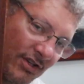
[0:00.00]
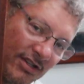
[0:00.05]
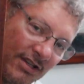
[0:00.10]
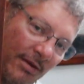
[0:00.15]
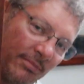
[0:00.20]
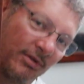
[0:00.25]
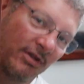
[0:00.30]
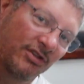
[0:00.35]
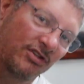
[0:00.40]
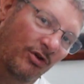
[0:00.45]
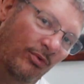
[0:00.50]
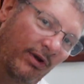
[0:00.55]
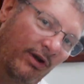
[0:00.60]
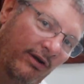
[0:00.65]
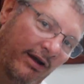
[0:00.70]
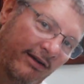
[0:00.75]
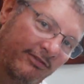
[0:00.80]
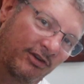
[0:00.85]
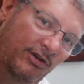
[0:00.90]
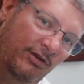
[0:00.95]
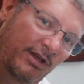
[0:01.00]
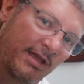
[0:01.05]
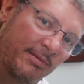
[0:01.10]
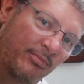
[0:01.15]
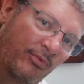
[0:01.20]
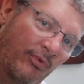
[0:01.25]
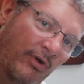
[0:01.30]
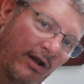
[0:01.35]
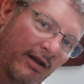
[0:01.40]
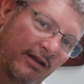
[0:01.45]
us something so we don't have to
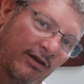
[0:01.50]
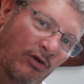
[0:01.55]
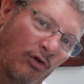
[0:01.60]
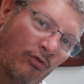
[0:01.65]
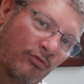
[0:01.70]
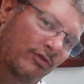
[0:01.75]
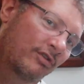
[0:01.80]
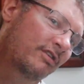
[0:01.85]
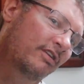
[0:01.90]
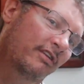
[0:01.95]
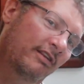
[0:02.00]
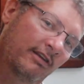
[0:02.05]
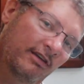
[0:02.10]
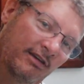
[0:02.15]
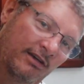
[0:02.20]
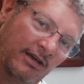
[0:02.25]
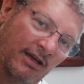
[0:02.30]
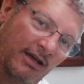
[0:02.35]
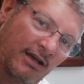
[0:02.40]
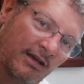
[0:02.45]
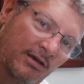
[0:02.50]
keep running over to the